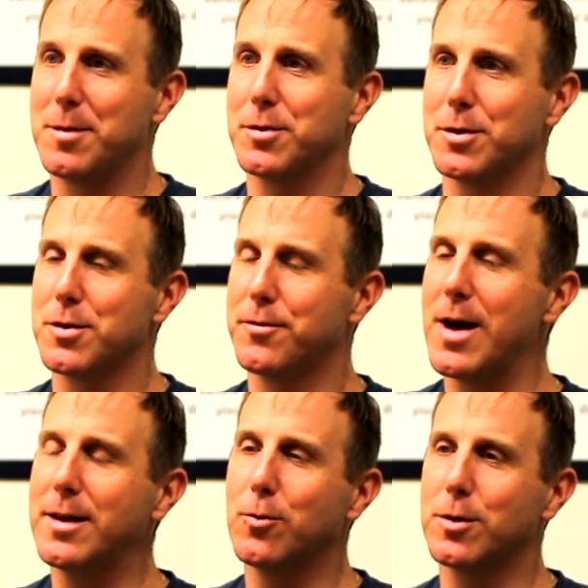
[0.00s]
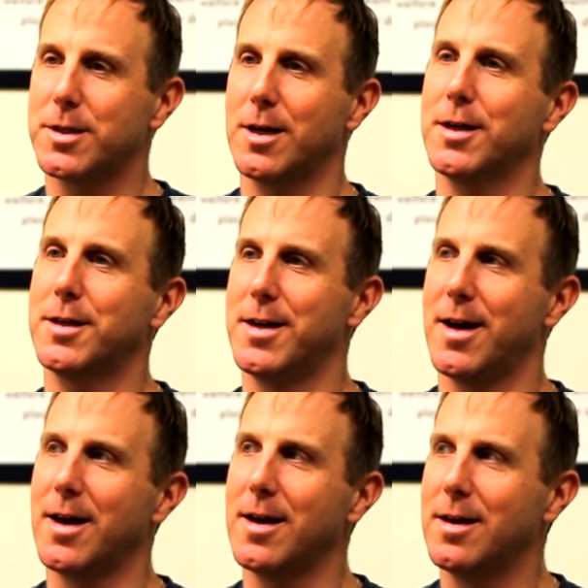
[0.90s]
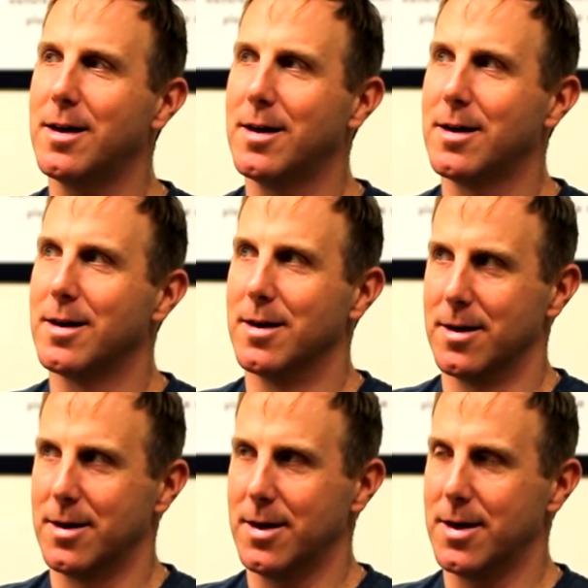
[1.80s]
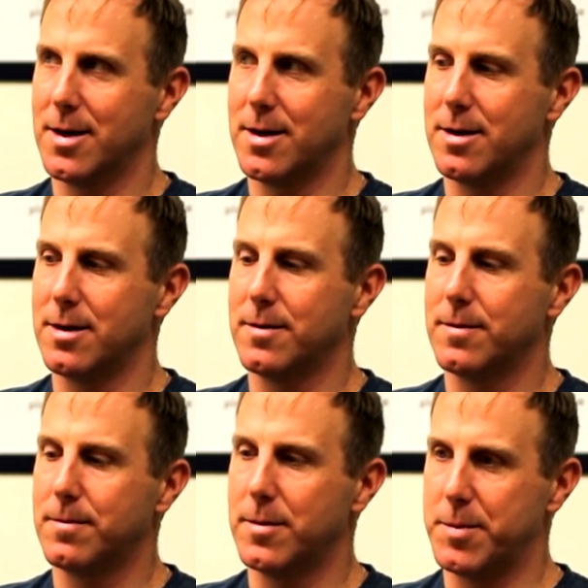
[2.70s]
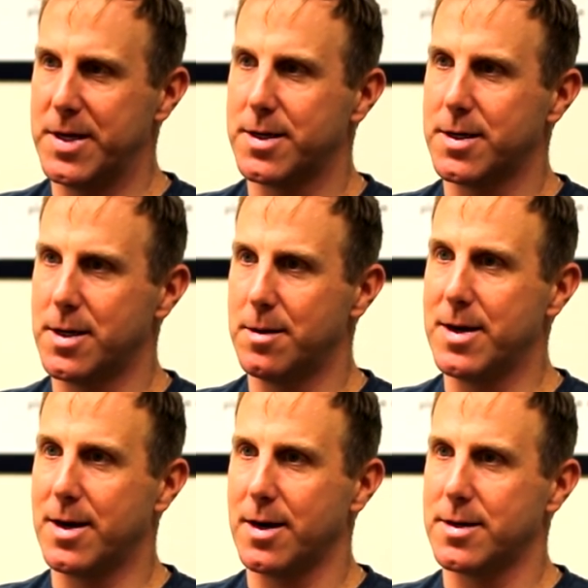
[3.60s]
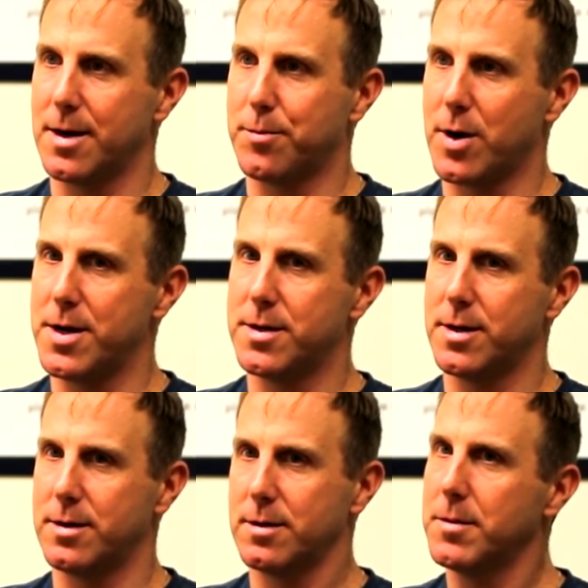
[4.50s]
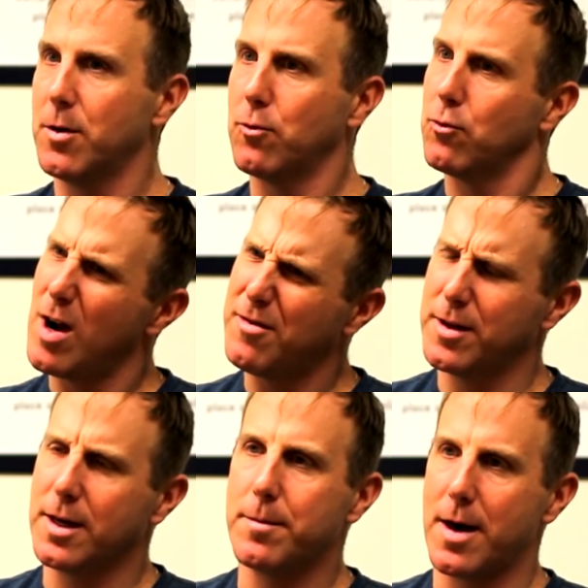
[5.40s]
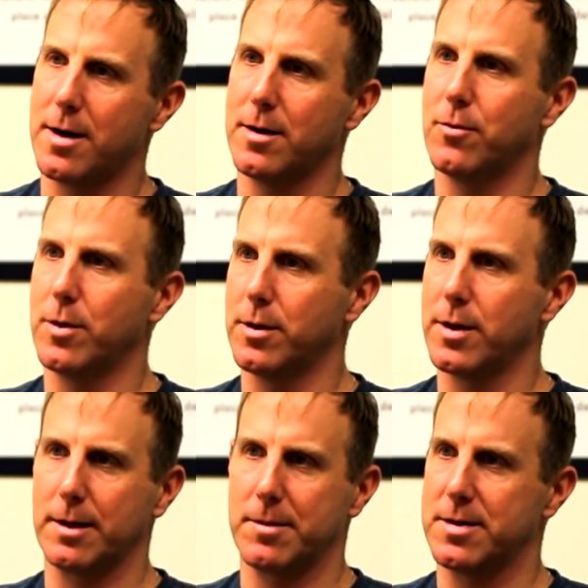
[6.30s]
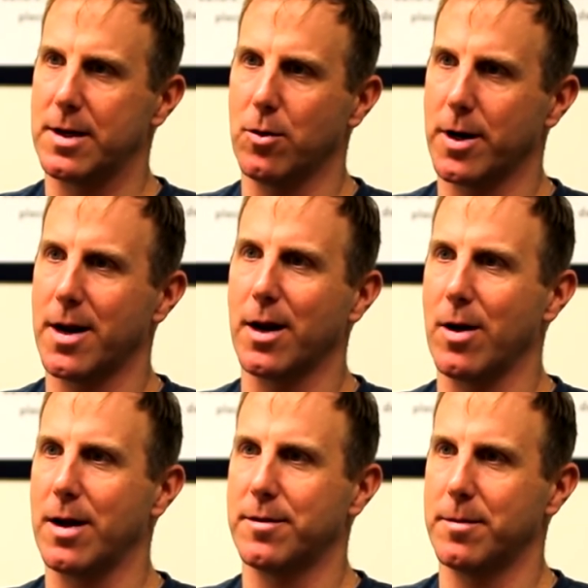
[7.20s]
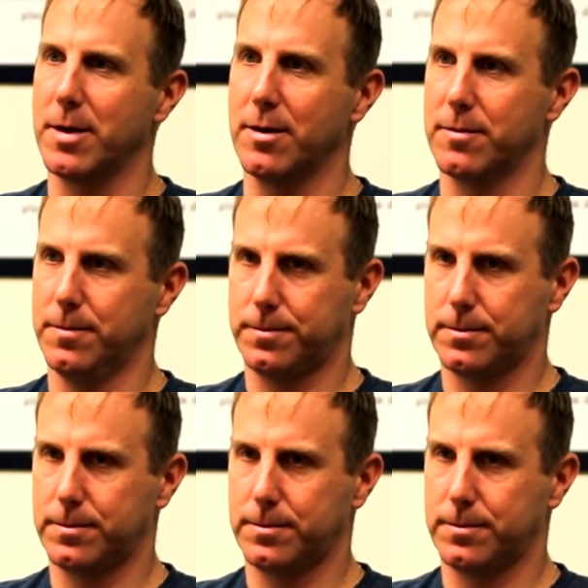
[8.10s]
Absolutely. So the fact that we're selling today in the meat in the meat case at a price that's you know, roughly competitive with like let's say organic grass-fed beef.